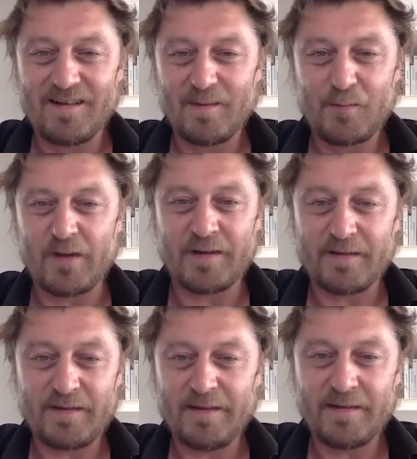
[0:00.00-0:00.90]

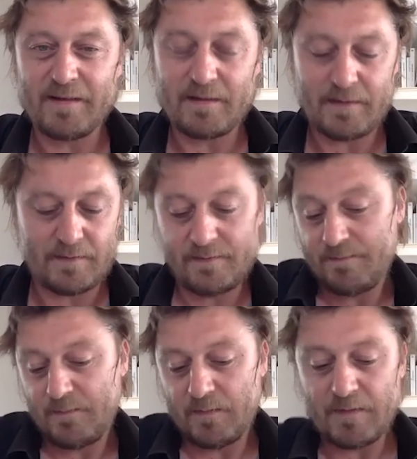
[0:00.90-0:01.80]
present in that
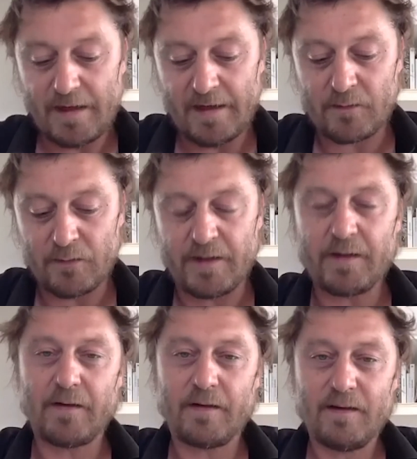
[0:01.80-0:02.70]
electronic
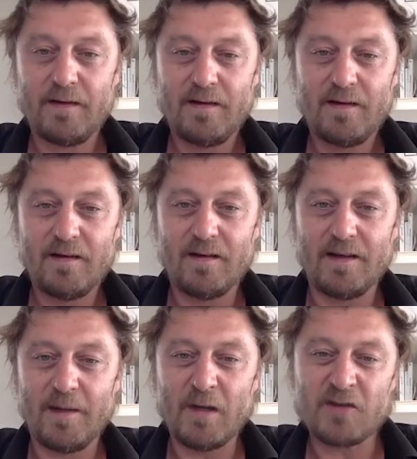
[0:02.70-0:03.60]

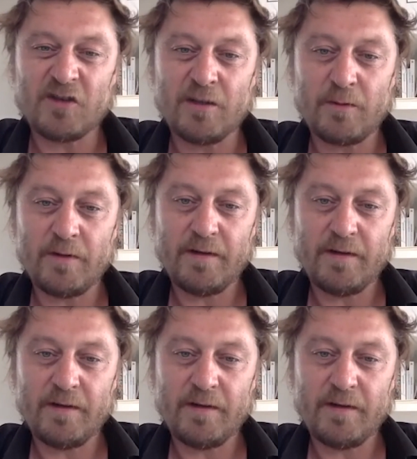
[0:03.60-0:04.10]
imaginary.